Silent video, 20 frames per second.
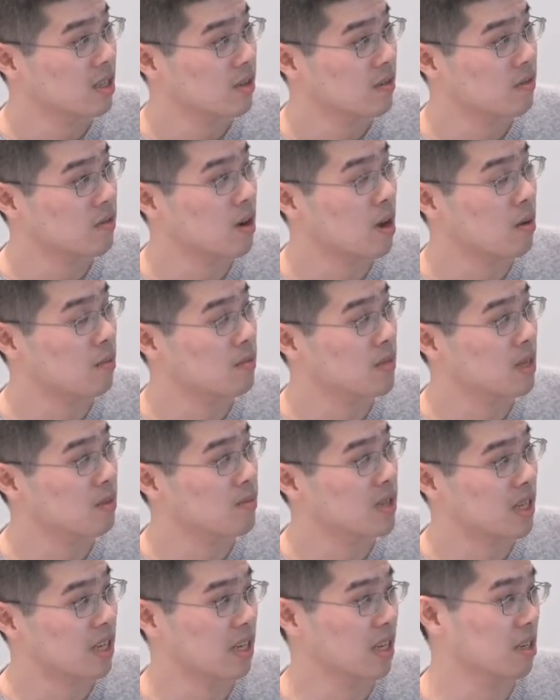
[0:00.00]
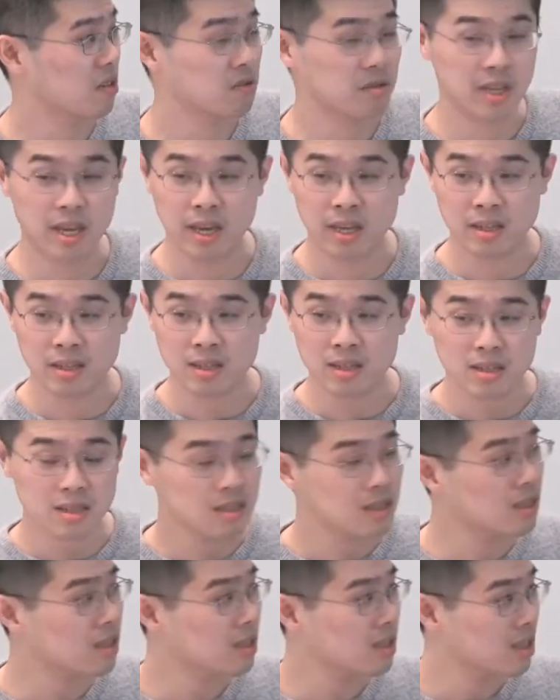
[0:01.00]
from the beginning to the end.
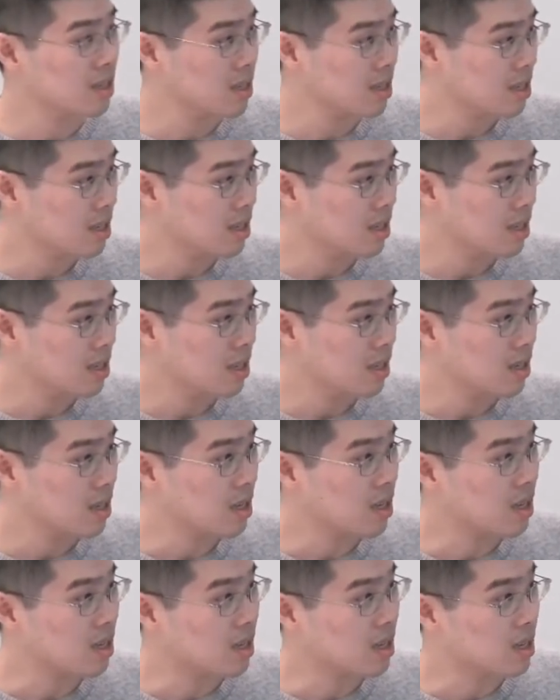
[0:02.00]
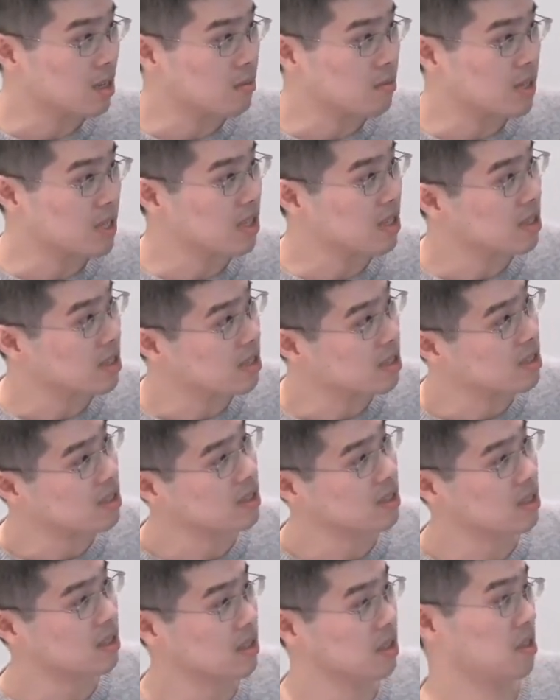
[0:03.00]
Uh,
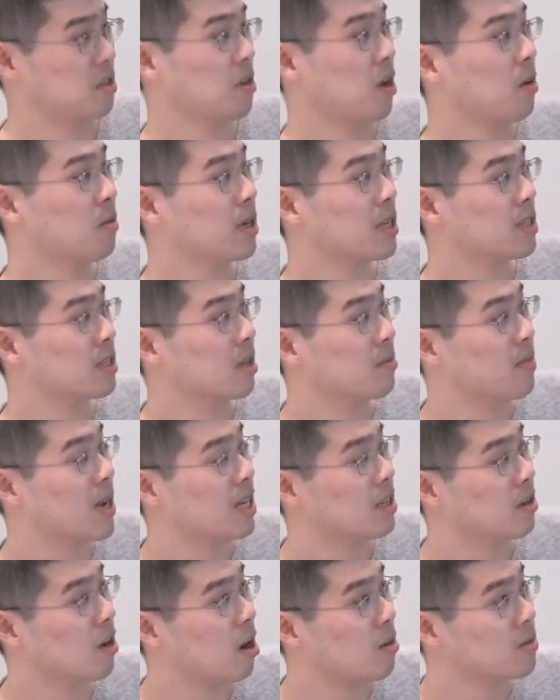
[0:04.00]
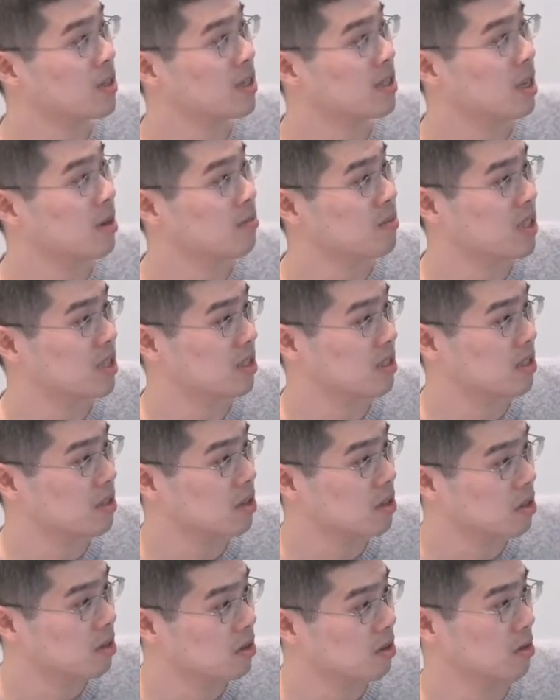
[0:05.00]
because it's always a better option than bid
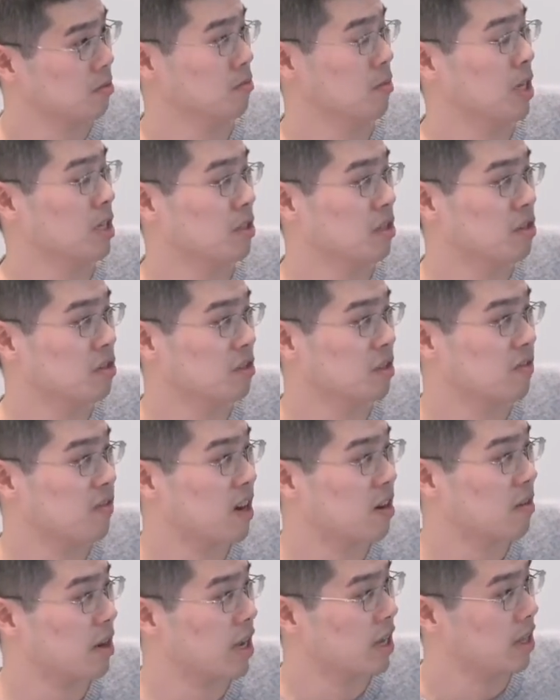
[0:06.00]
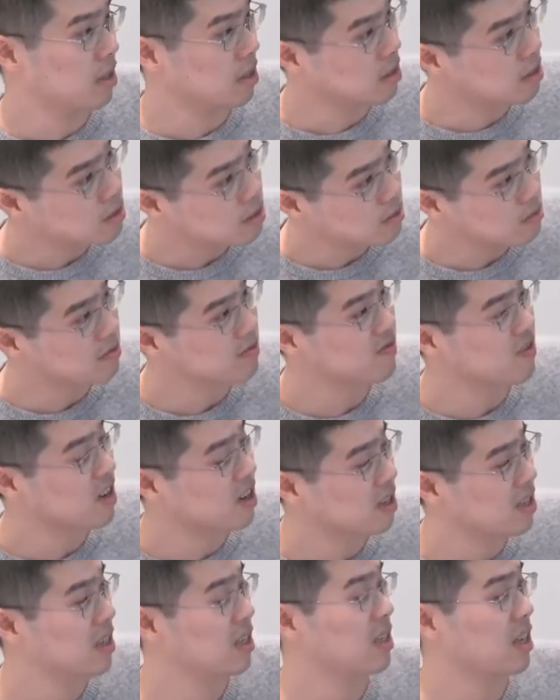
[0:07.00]
zero until the very end.
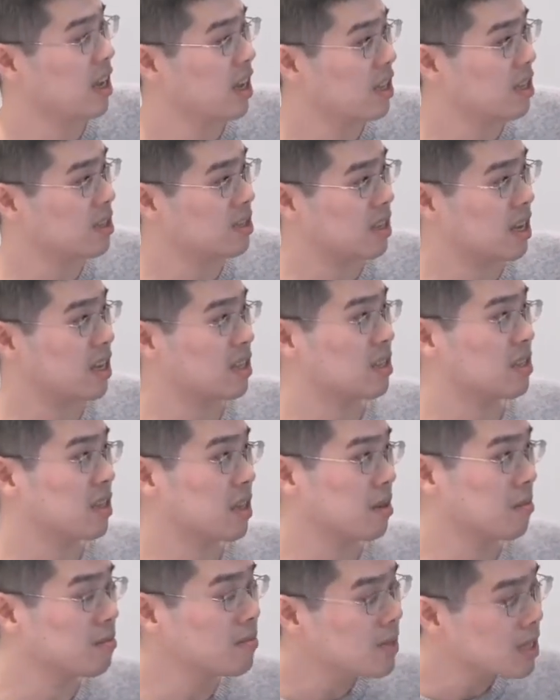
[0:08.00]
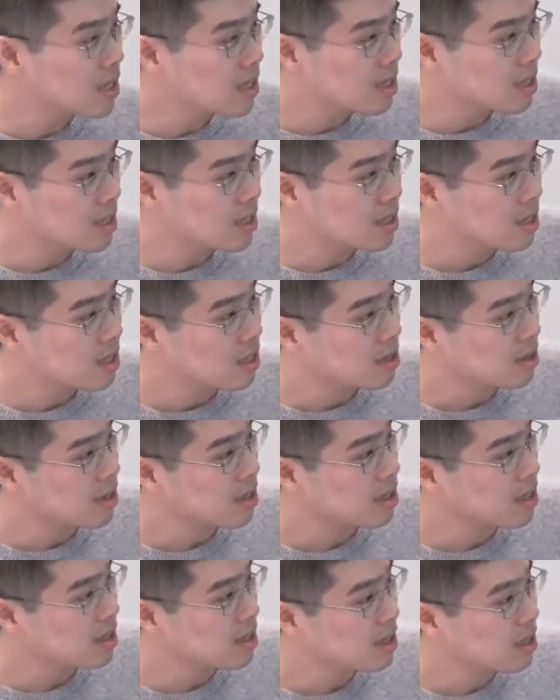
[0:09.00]
But in the end, they are the same.
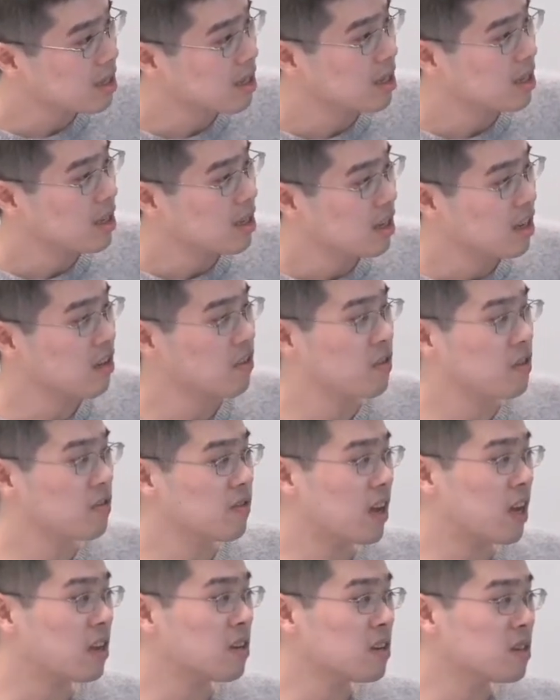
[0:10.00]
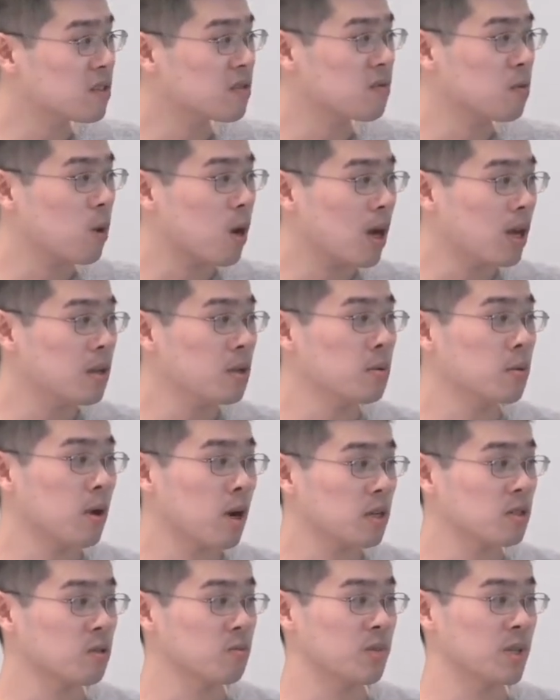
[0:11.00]
Okay. Mm-hmm. If your value is one, you will
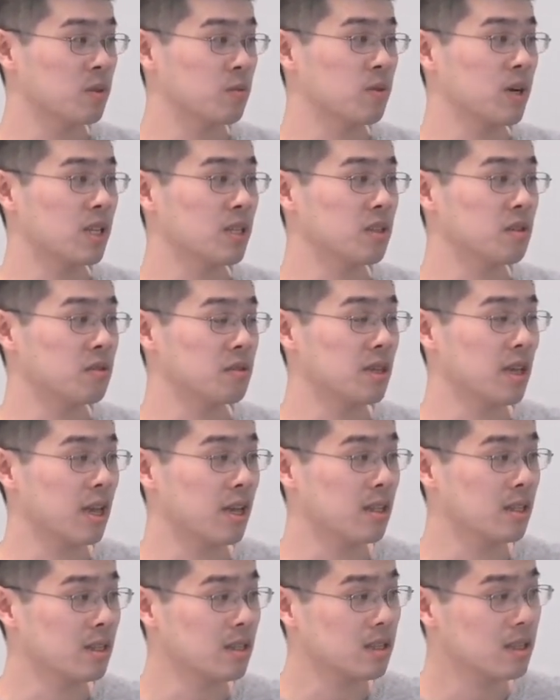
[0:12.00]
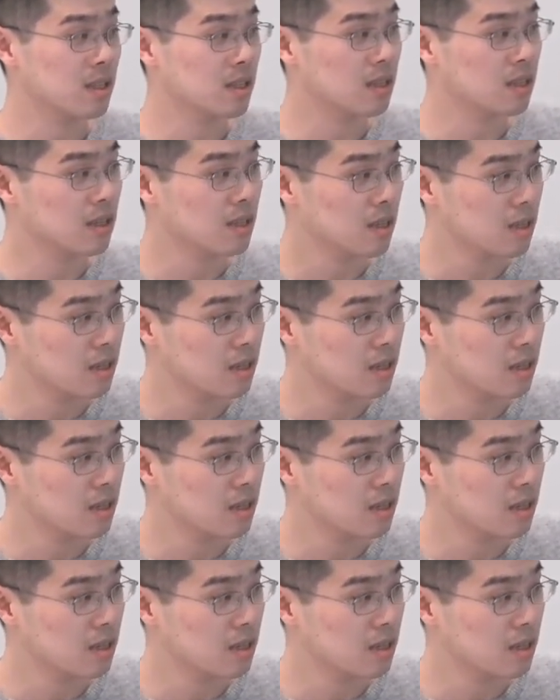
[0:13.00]
also bid one till the end. Okay.